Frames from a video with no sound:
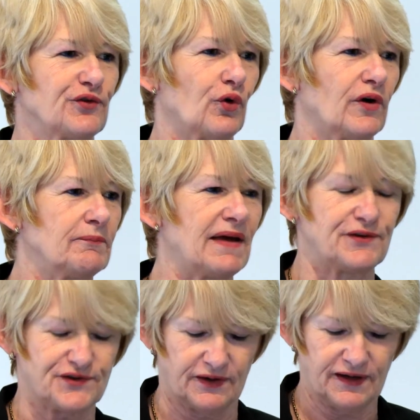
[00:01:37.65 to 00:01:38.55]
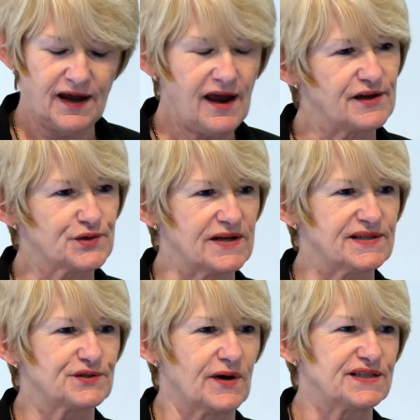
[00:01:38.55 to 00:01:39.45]
or in medicine in
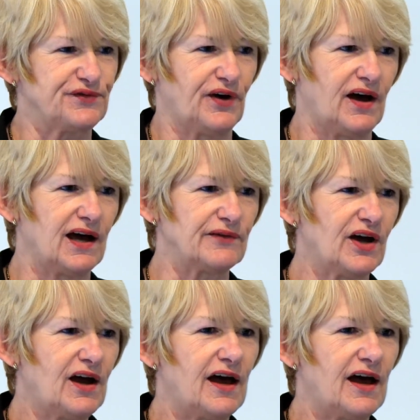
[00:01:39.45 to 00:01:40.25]
2025,